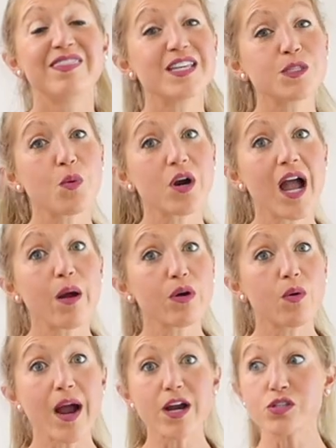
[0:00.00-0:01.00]
This workout
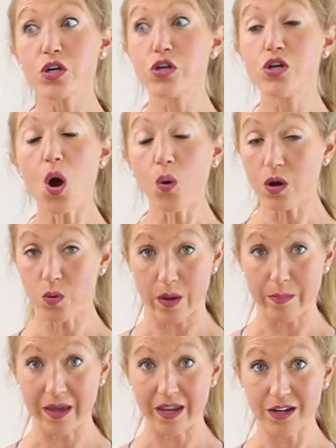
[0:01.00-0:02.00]
requires no
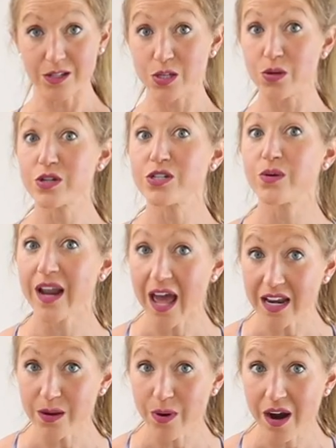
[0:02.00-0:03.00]
equipment, so you can do it
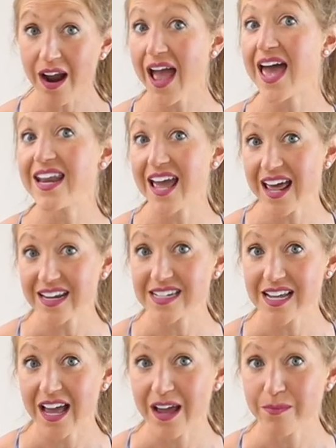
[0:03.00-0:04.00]
anywhere and
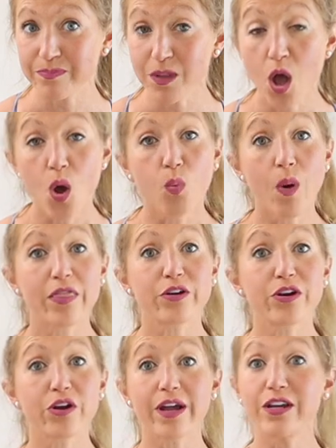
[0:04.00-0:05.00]
anytime. Whether
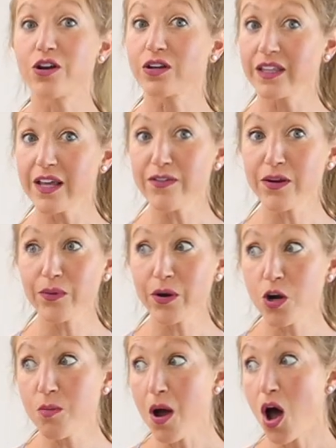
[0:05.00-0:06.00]
you're in your living
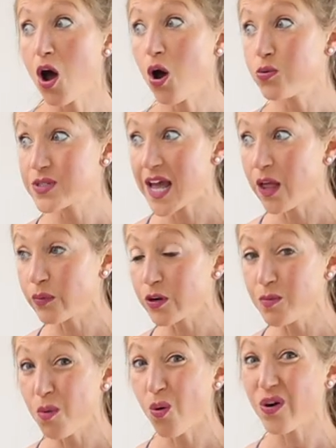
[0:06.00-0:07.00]
room, a hotel
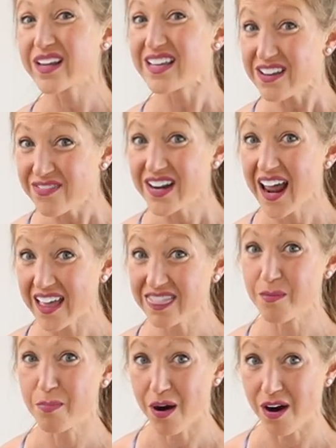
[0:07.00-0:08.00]
room, or even
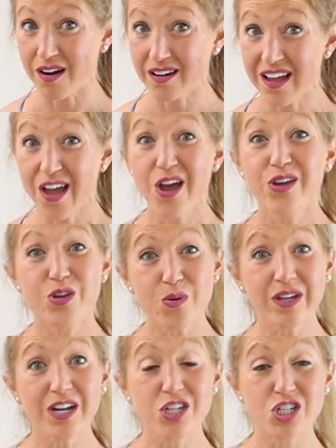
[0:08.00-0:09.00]
at the park, you
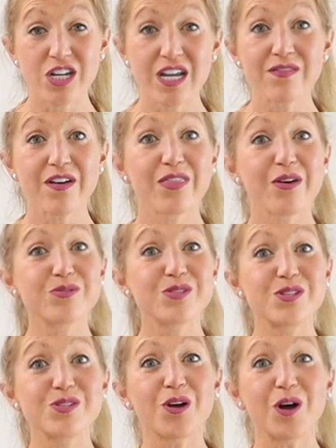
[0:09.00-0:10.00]
can achieve
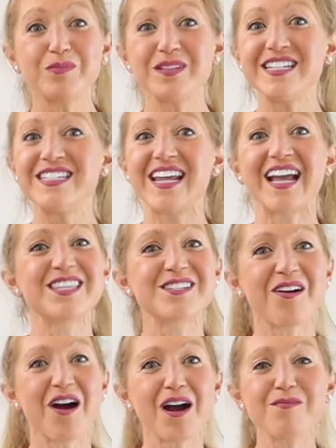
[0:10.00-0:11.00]
those sculpted
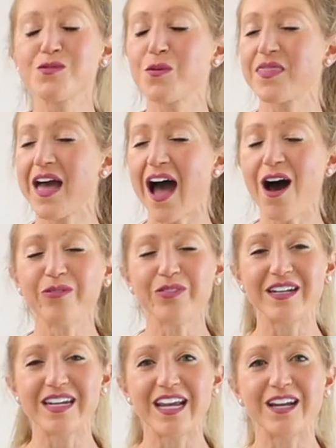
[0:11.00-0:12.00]
dancer arms
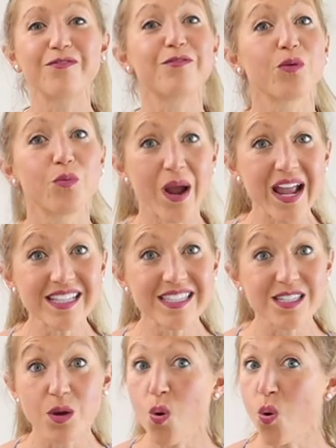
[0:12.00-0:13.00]
without the need for
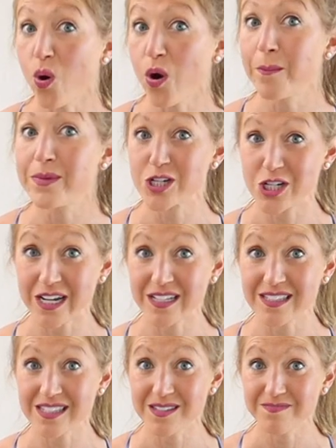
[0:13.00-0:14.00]
weights or
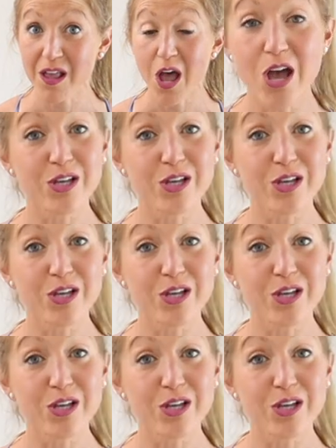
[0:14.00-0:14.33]
machines.